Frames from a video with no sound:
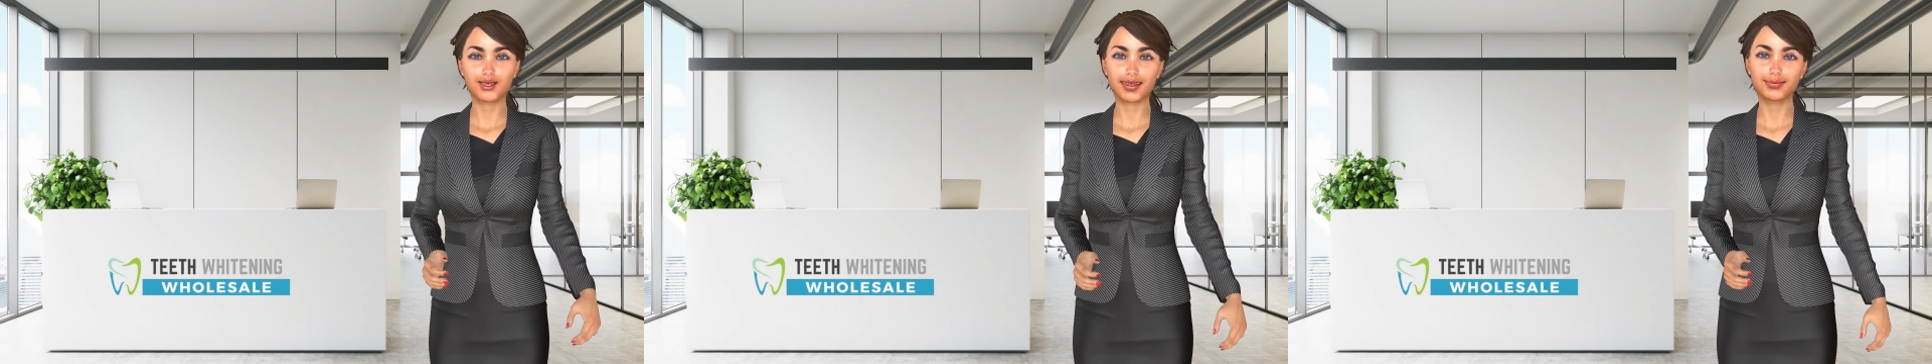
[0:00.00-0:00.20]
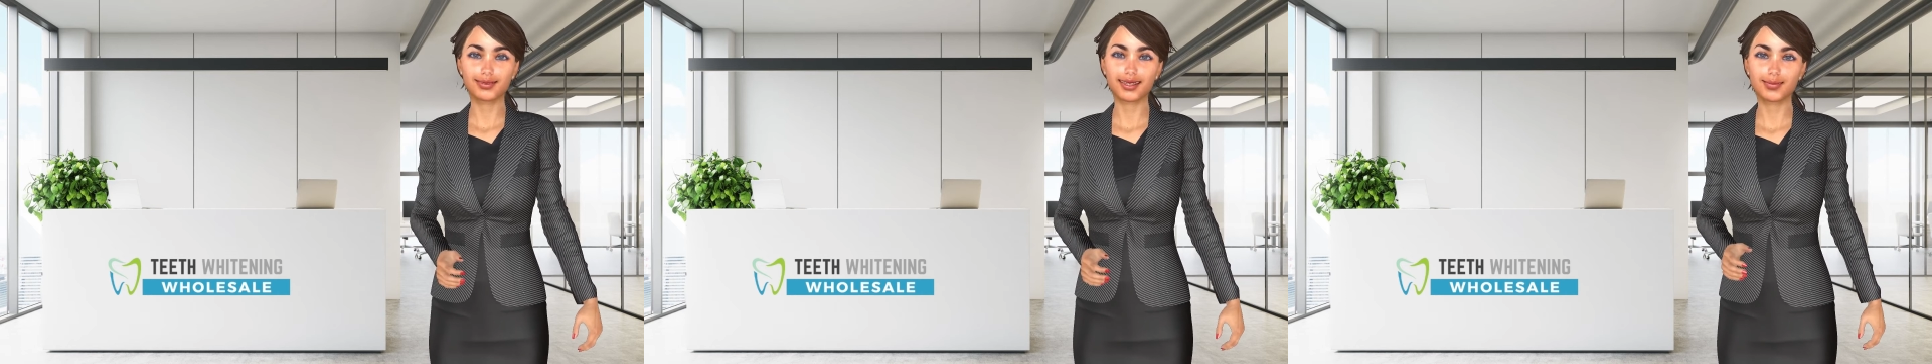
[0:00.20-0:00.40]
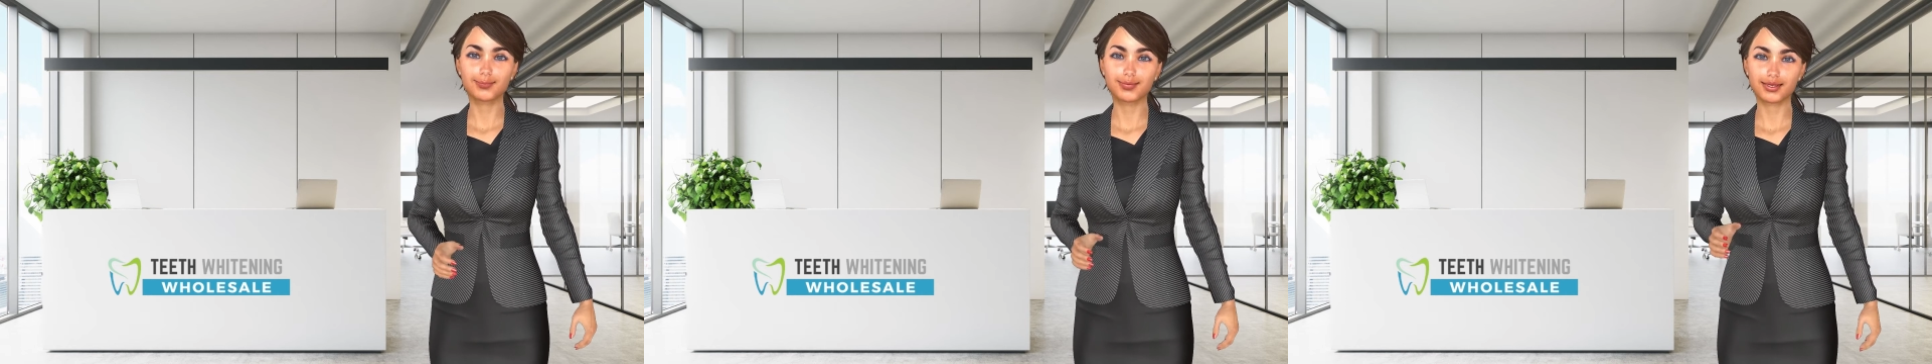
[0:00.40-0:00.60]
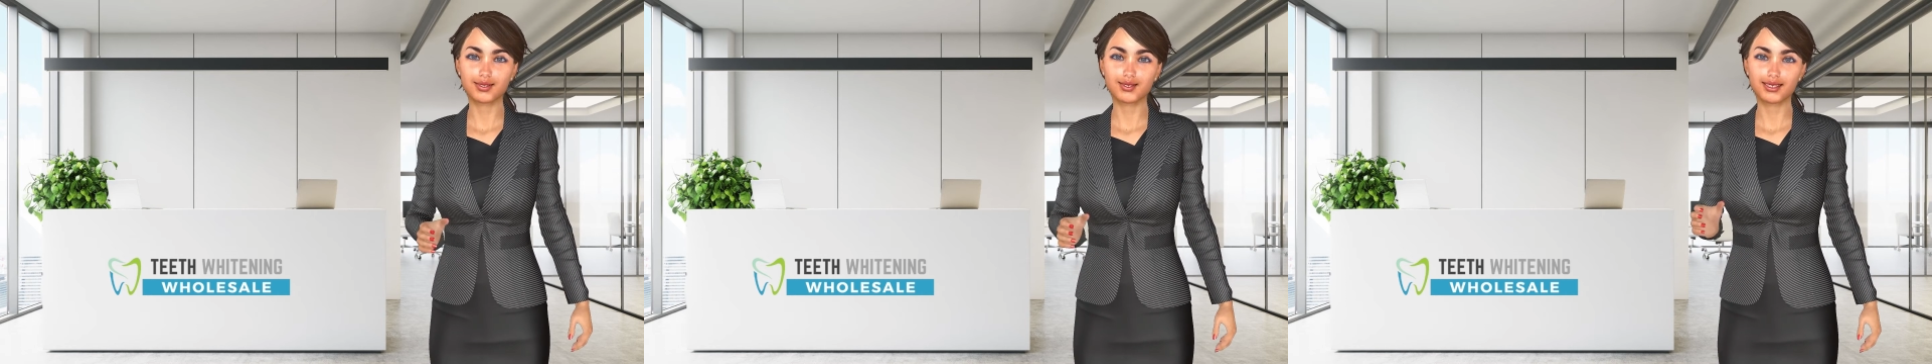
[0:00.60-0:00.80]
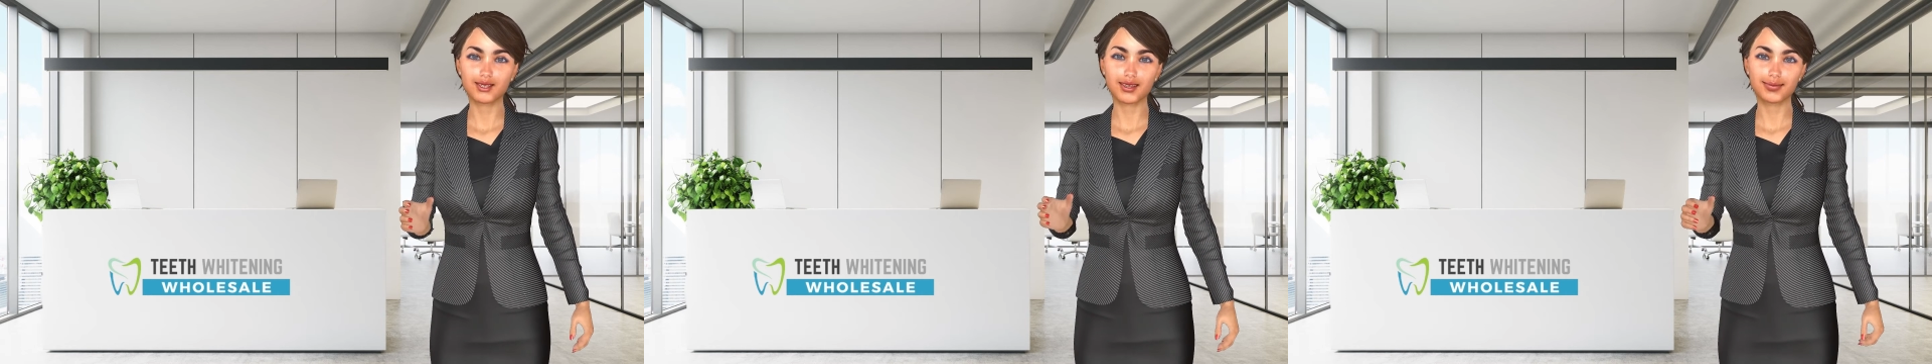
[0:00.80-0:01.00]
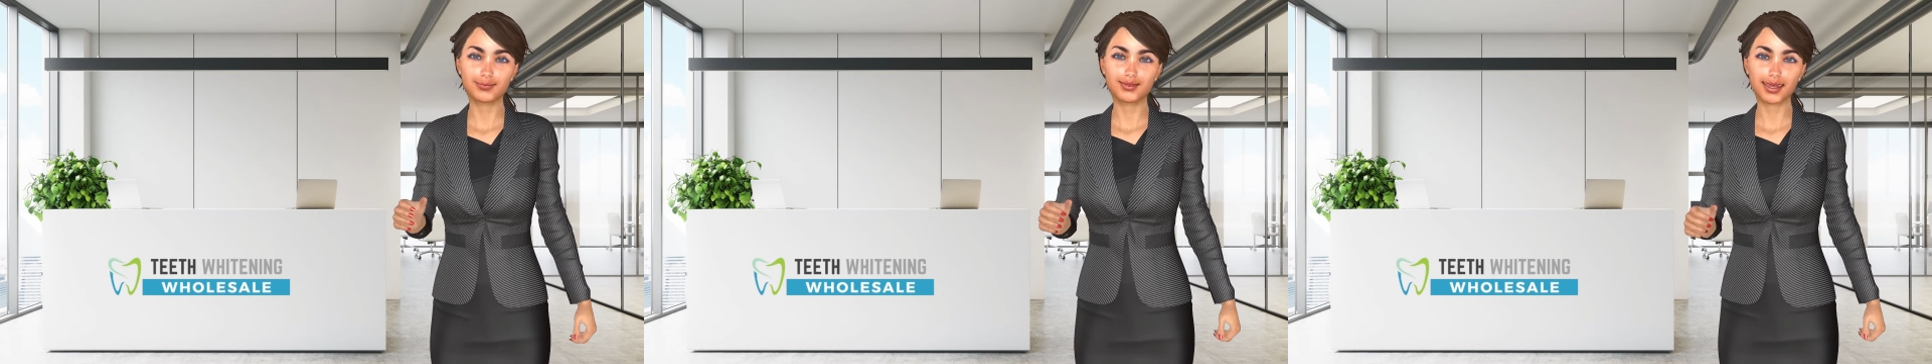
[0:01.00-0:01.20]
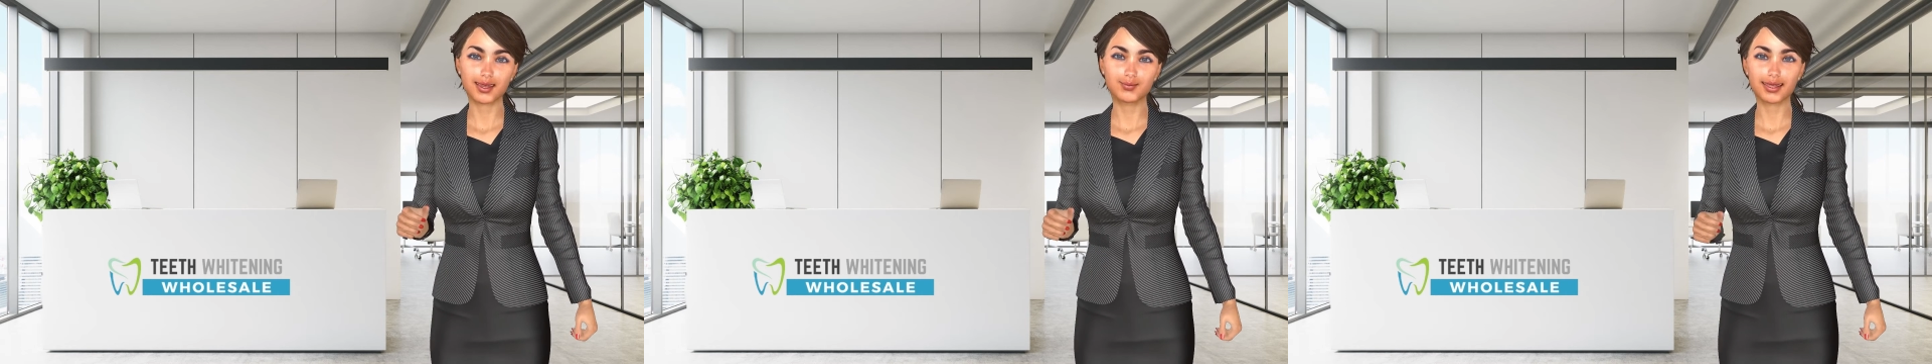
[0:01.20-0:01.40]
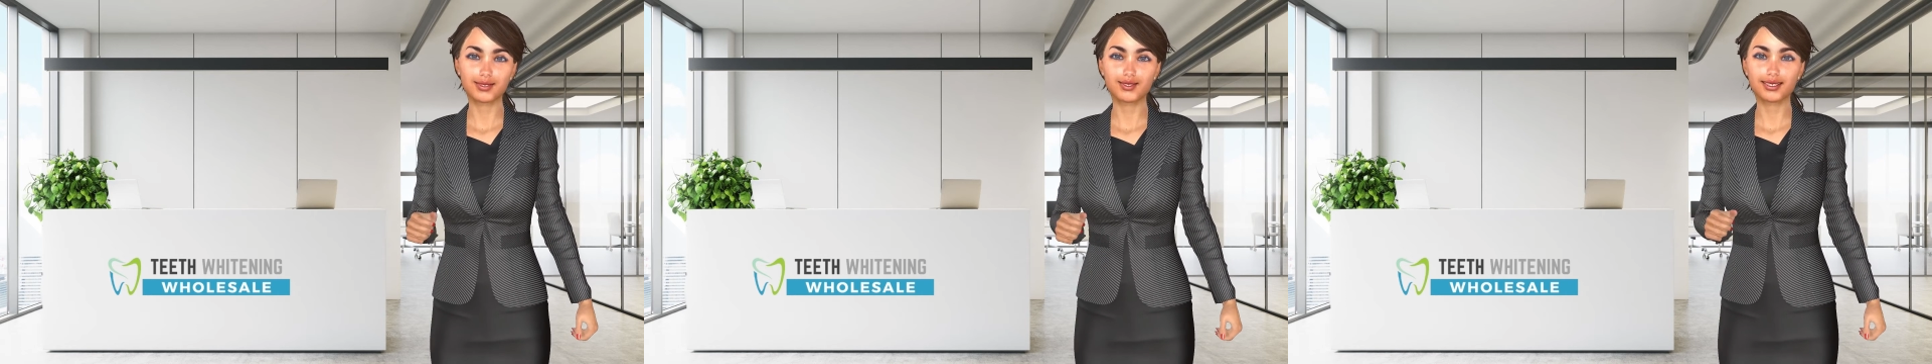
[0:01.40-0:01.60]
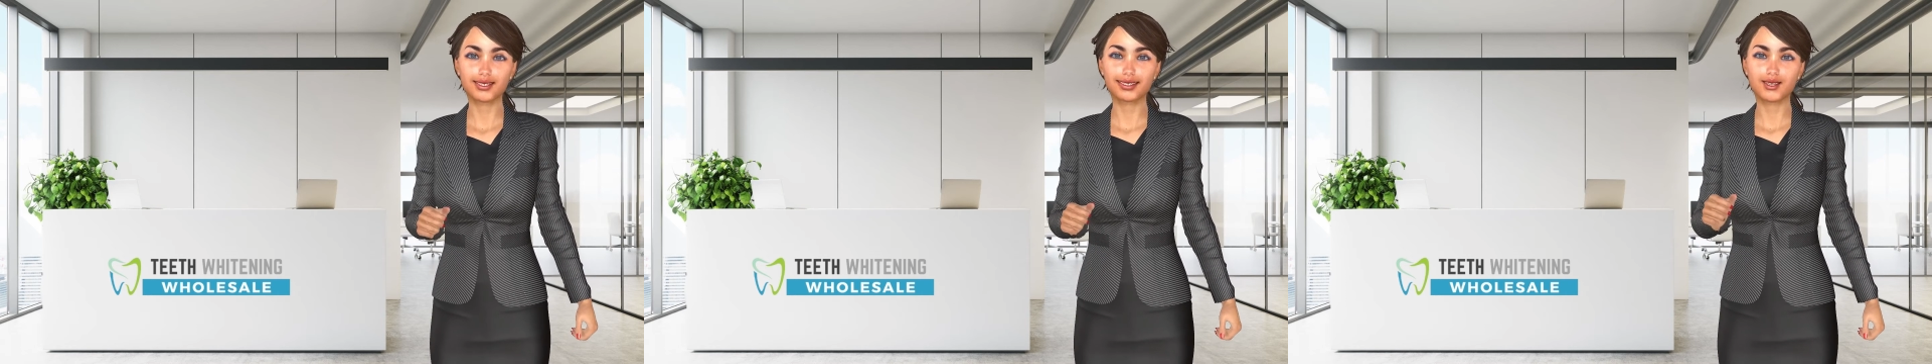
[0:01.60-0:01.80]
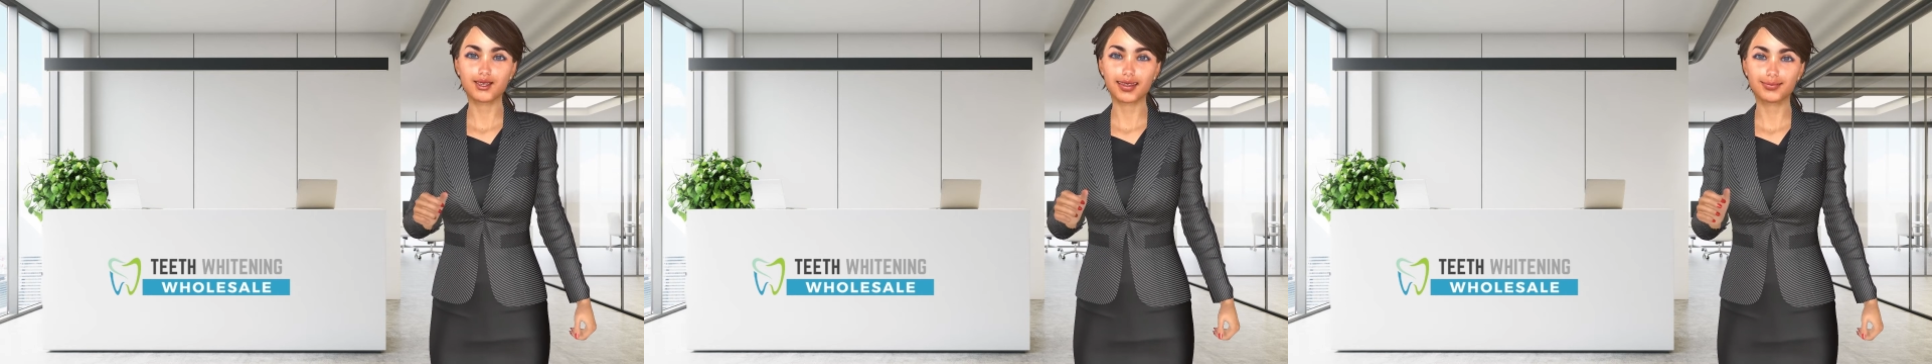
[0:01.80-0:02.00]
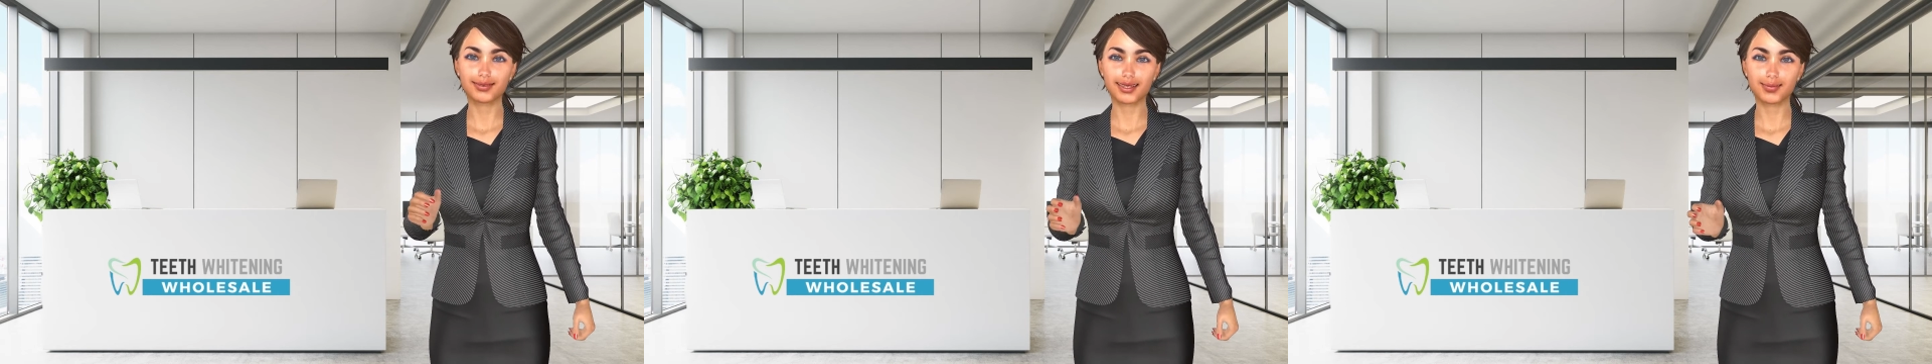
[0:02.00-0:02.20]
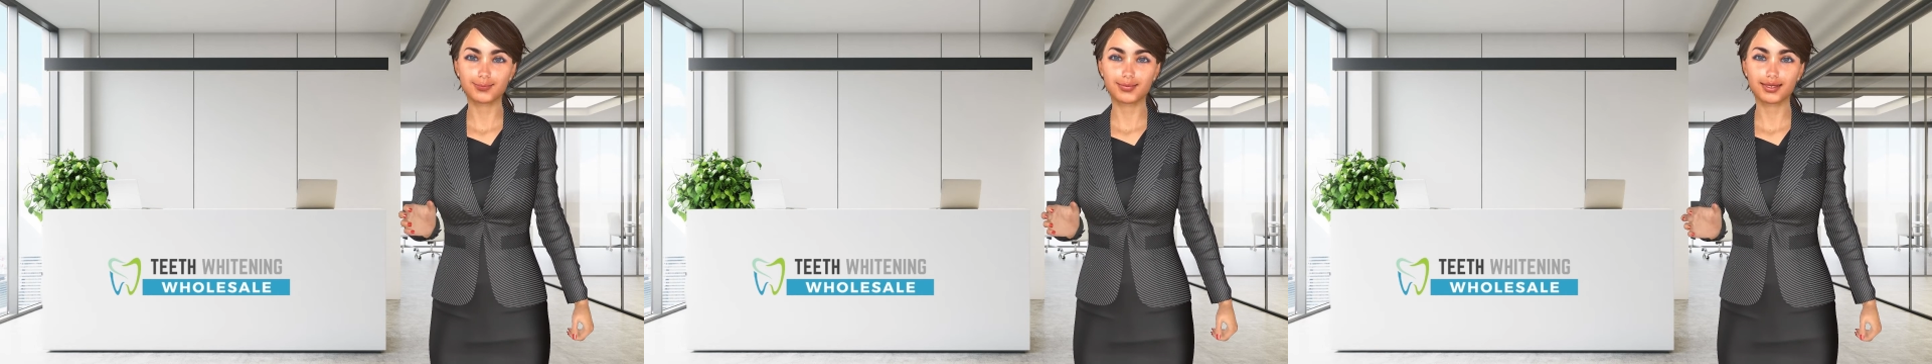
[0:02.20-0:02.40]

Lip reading: available to suit your needs and budget,